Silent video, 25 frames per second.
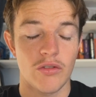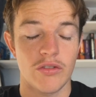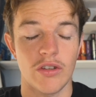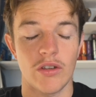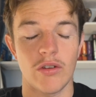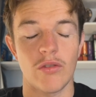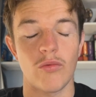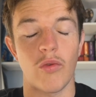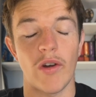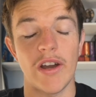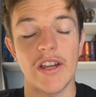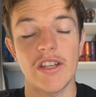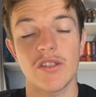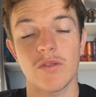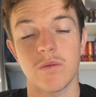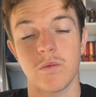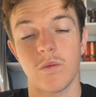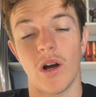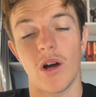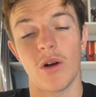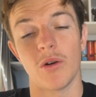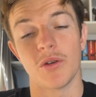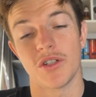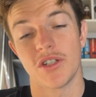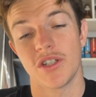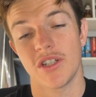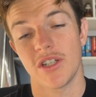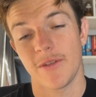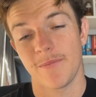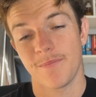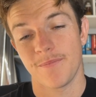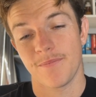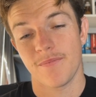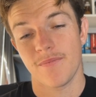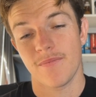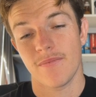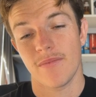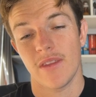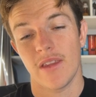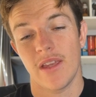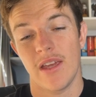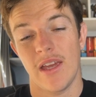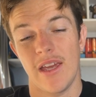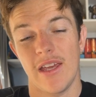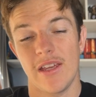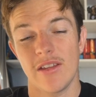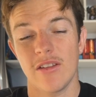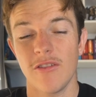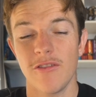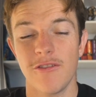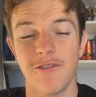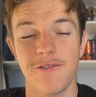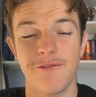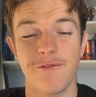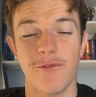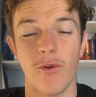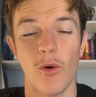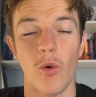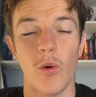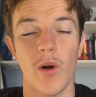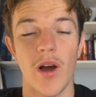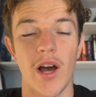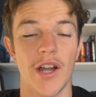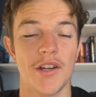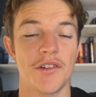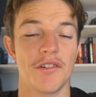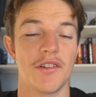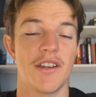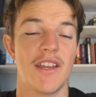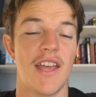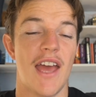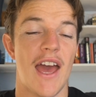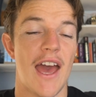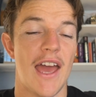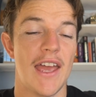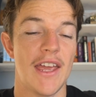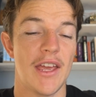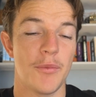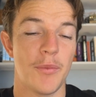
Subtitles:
Reece Walsh, he's on 400k